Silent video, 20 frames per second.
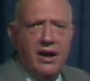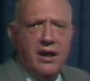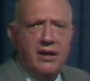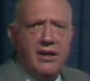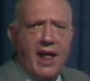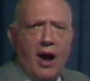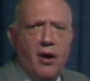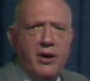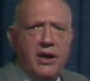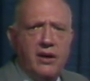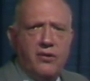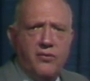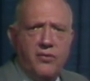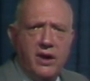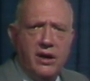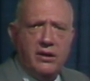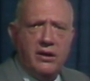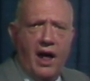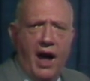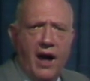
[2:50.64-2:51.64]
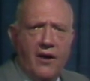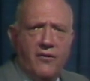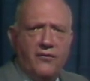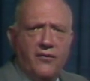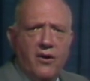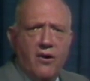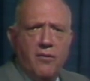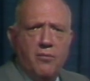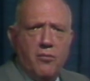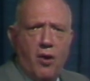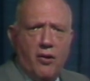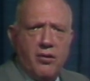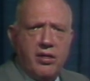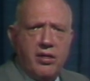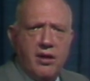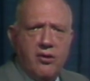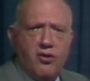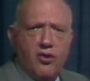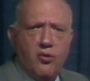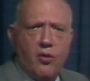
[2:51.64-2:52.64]
Now, in real life, most
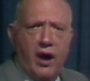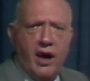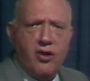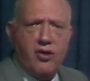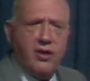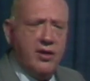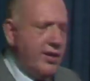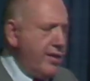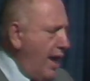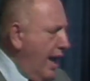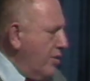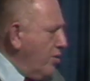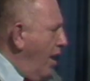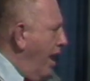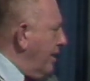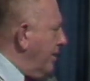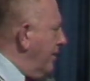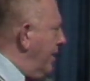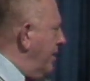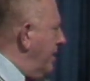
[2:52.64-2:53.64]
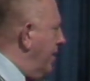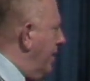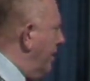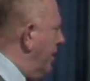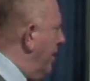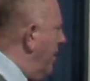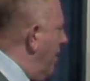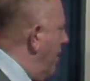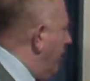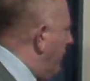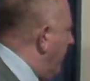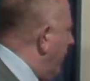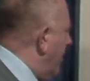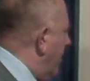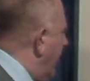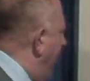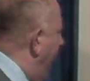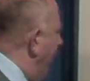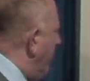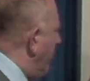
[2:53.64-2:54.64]
situations are not linear. For
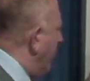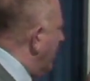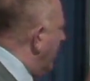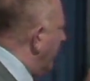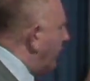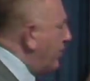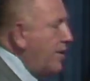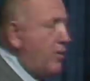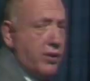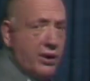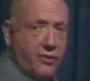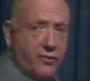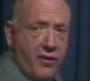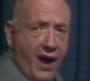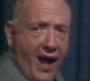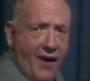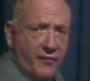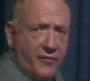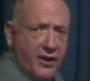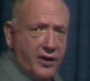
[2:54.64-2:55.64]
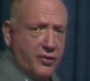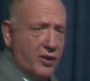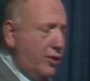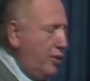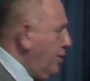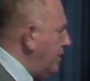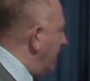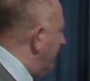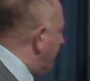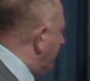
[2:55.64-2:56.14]
example, if we were graphing the learning